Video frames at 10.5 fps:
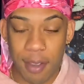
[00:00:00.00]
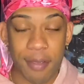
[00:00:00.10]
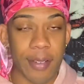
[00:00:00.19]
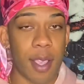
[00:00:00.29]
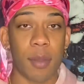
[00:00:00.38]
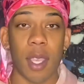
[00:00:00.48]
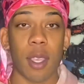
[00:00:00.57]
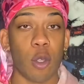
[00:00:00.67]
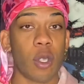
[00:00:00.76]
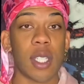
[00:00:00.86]
Fight me.
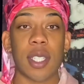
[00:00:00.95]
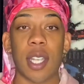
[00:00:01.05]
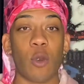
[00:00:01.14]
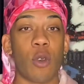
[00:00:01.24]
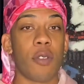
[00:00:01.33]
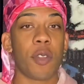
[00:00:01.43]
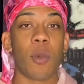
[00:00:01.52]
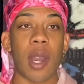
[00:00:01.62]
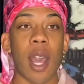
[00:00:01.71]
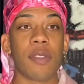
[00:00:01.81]
You can send whoever you
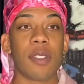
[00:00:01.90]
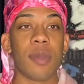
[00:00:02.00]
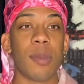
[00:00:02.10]
want after me,